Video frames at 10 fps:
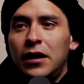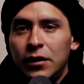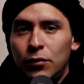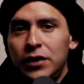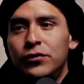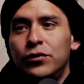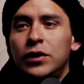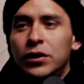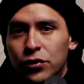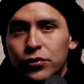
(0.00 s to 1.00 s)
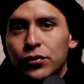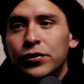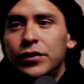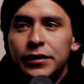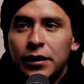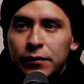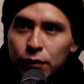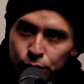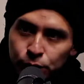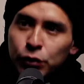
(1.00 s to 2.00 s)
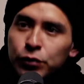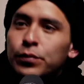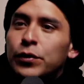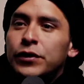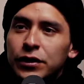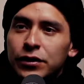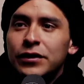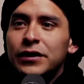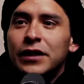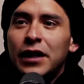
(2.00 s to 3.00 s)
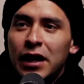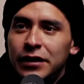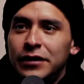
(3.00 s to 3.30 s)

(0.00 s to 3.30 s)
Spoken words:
ways to introduce themselves or put positions in their hands.